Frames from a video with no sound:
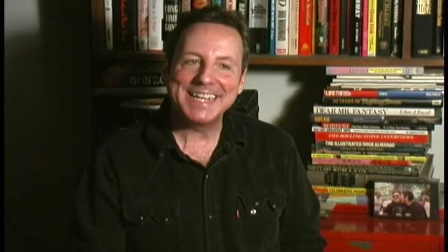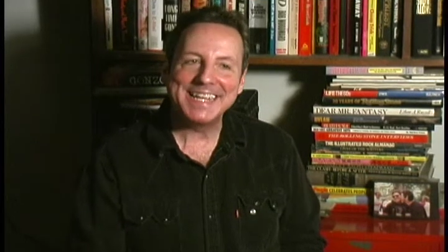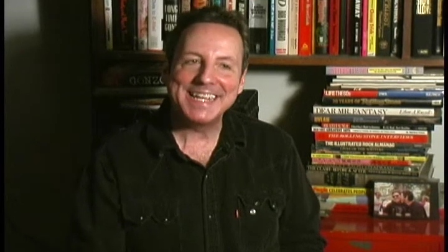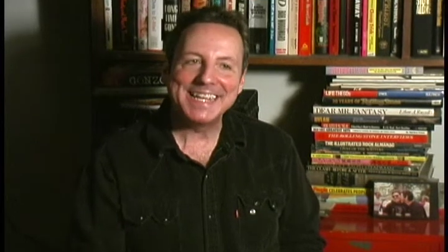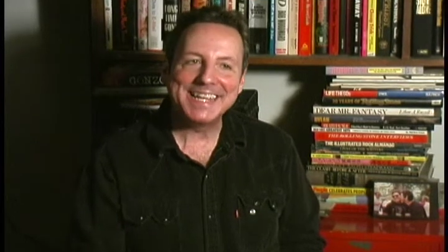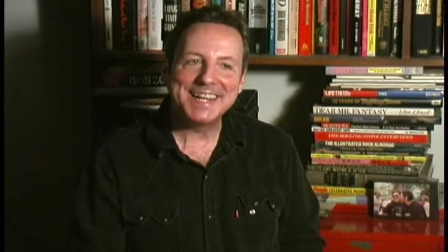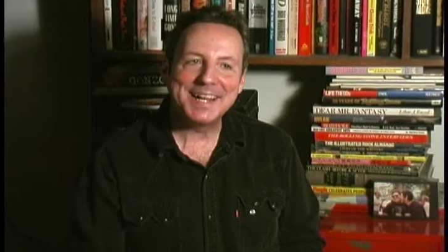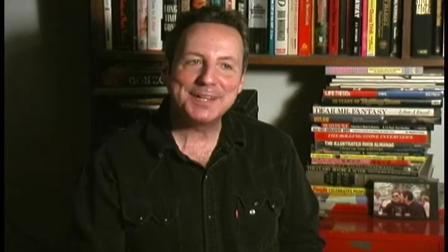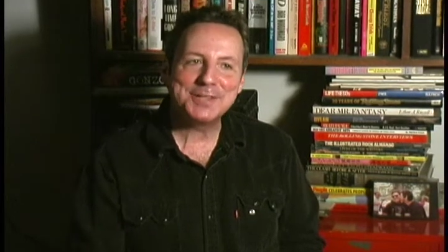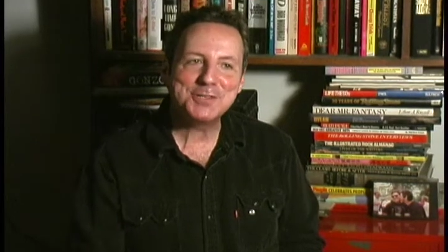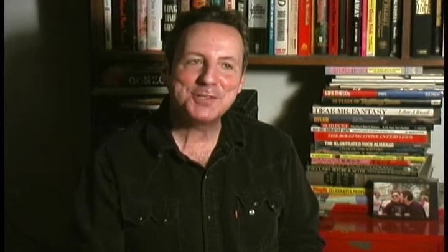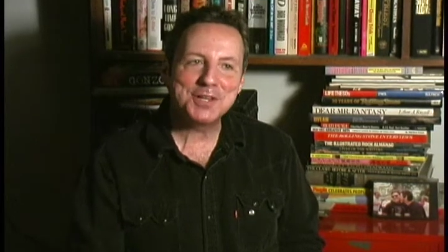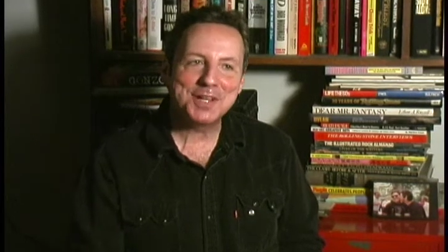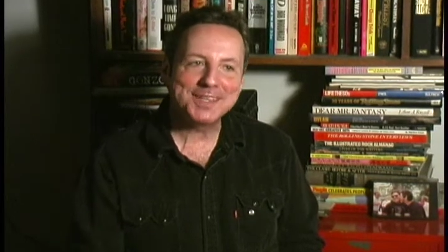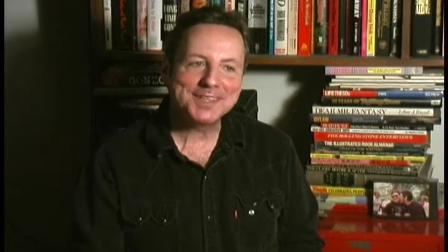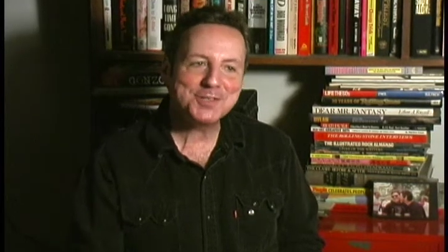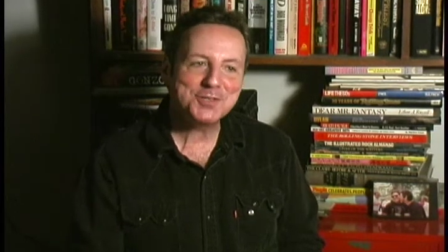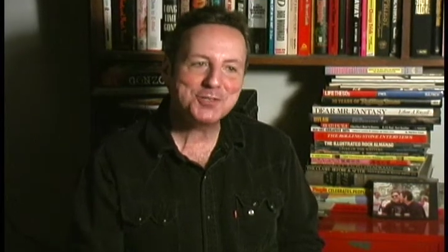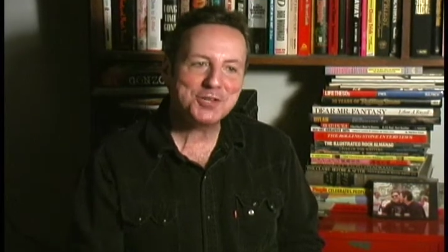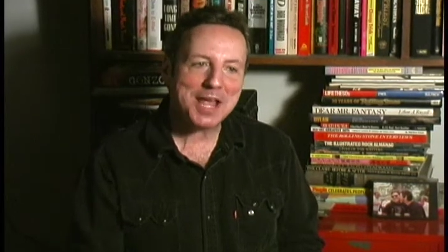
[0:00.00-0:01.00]
in a nutshell,
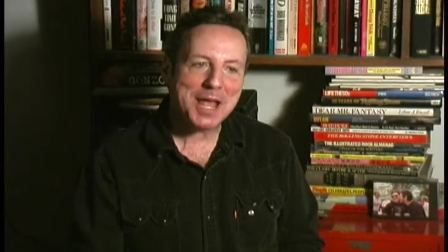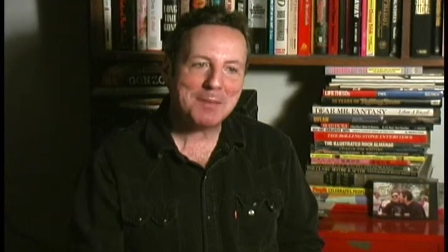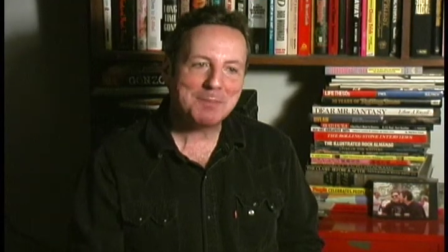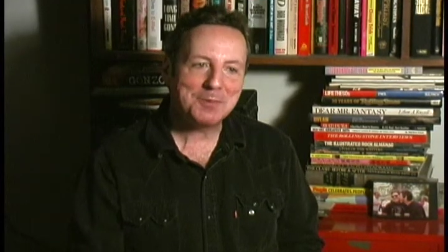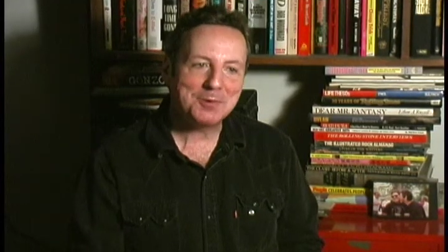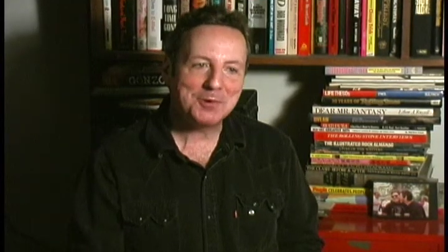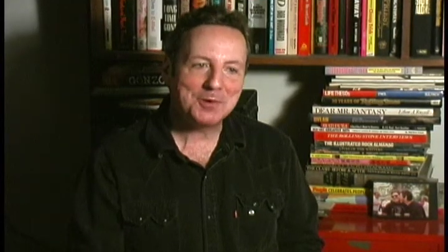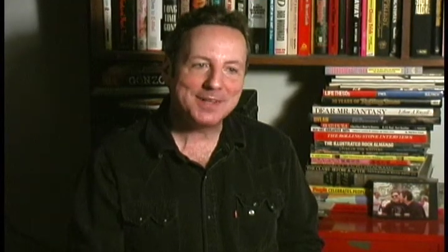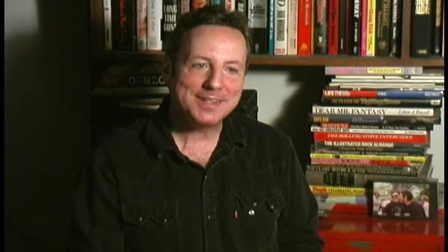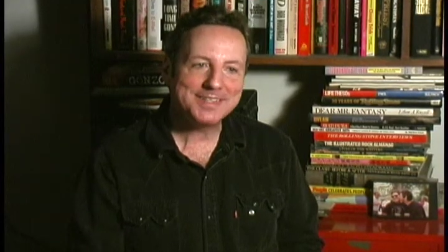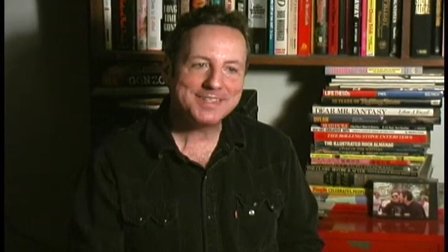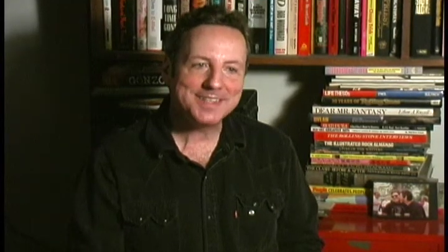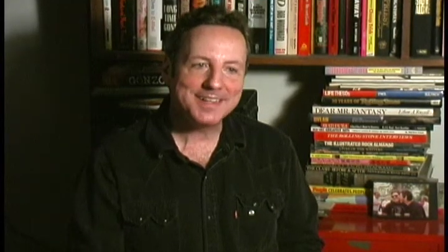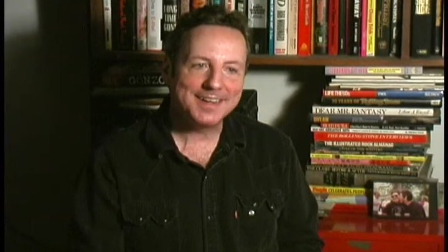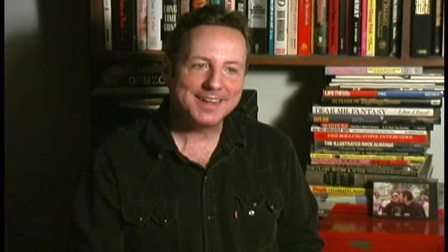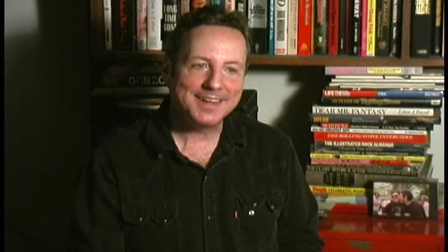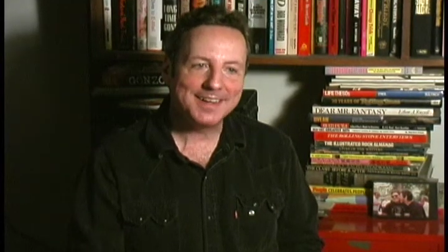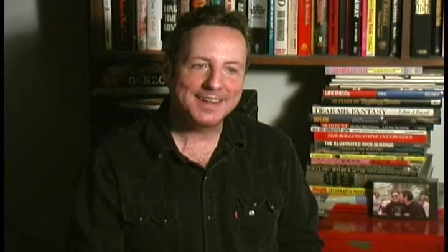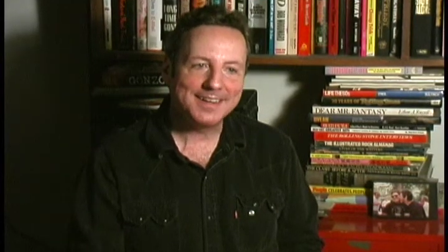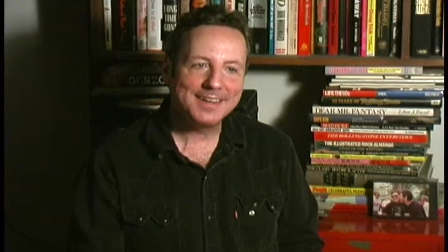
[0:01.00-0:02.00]
this chapter, it's
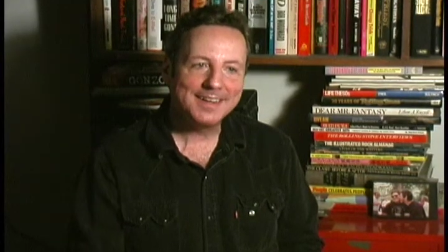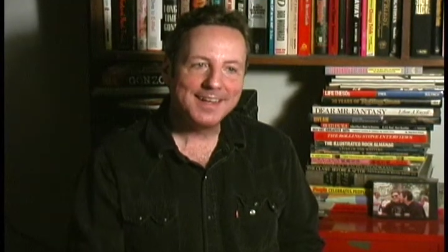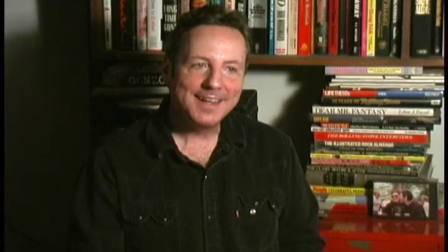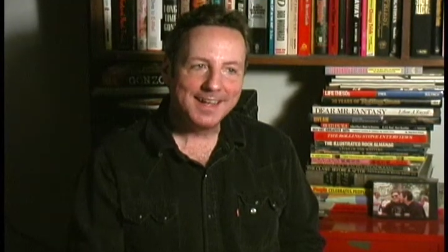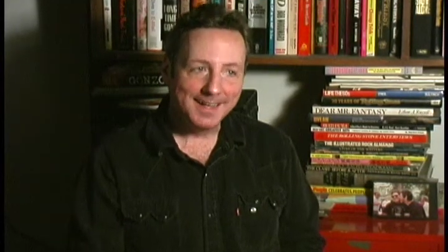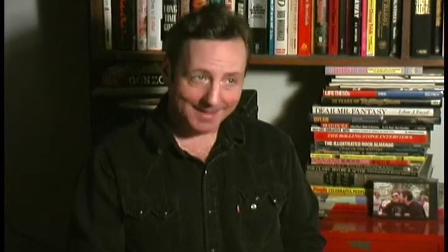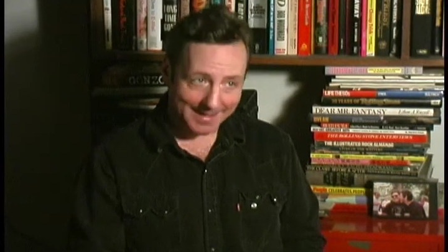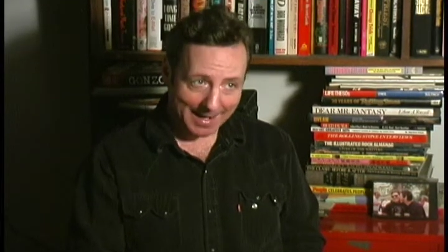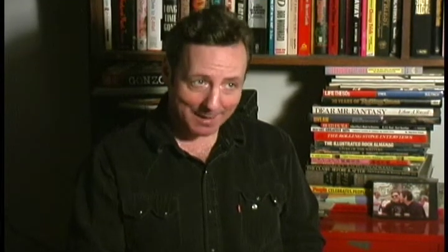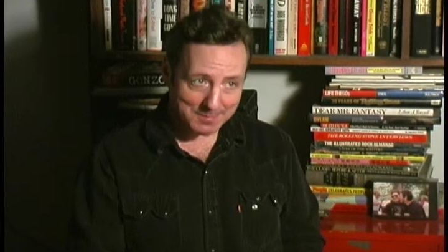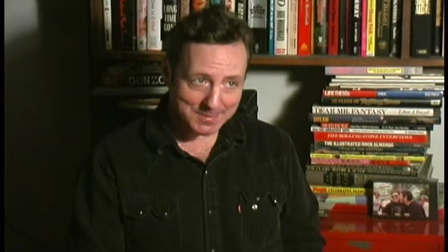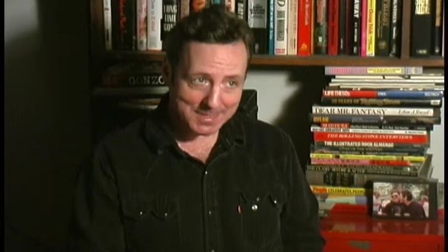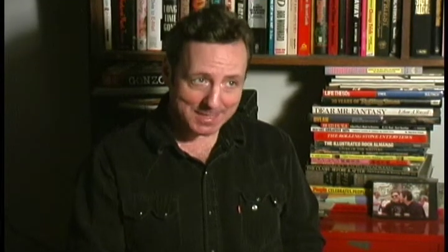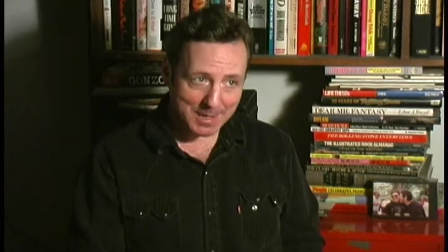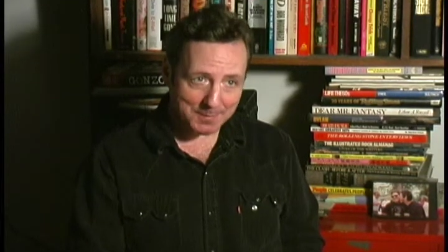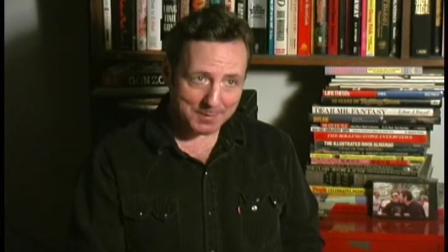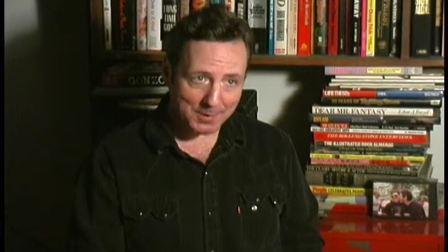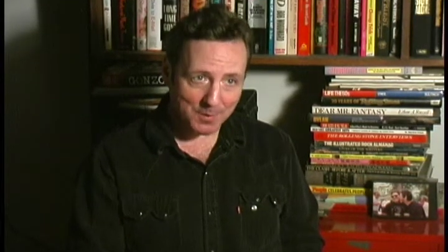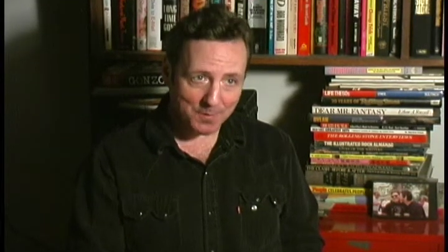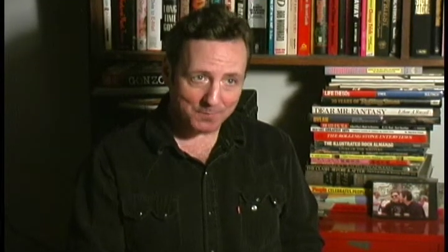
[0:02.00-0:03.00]
I was
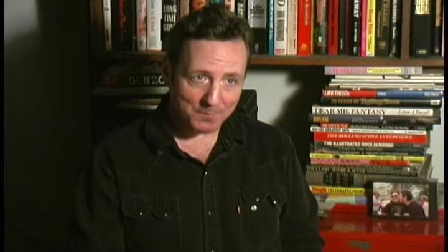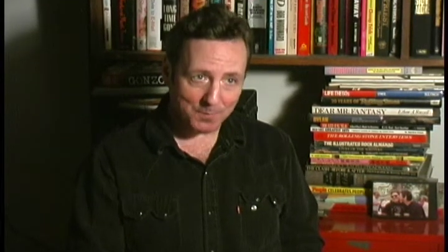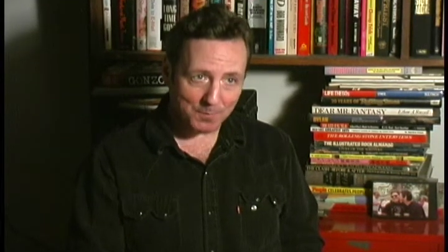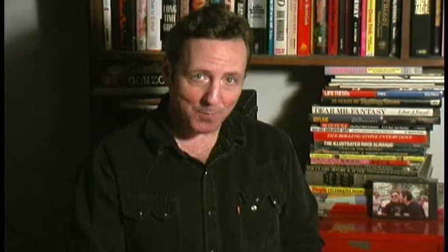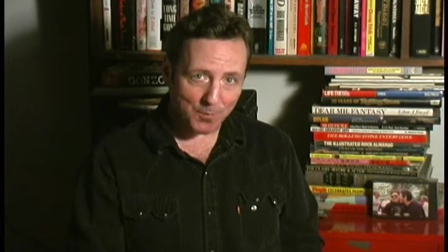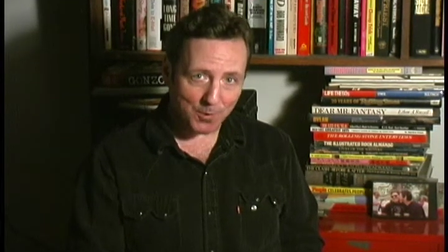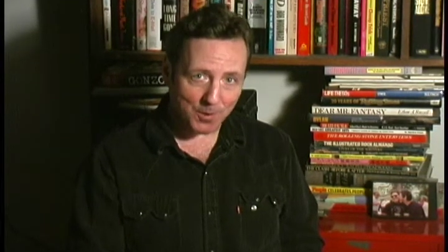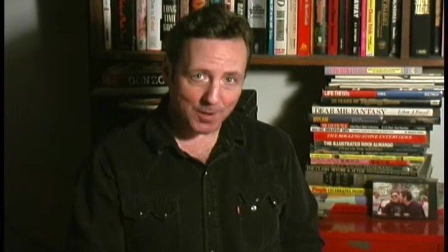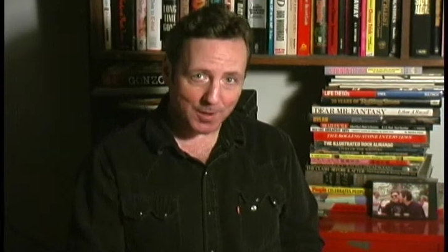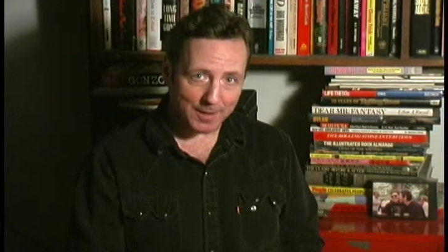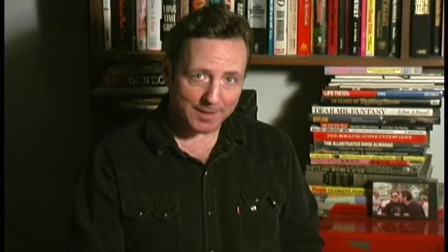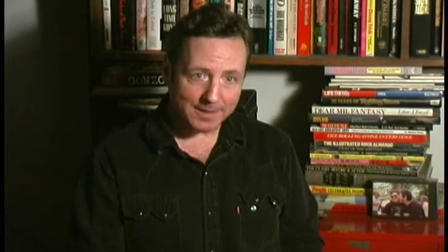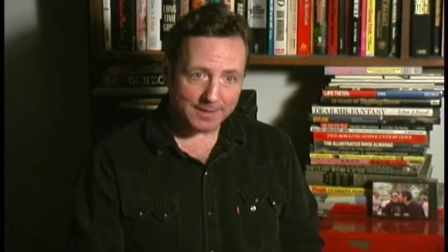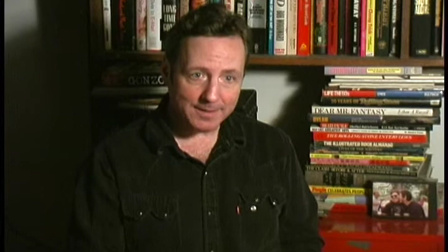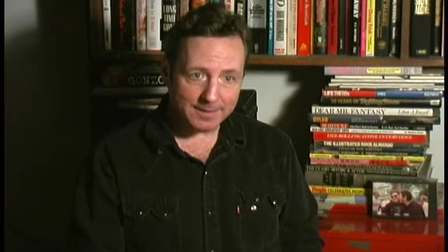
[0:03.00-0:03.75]
coming home from work,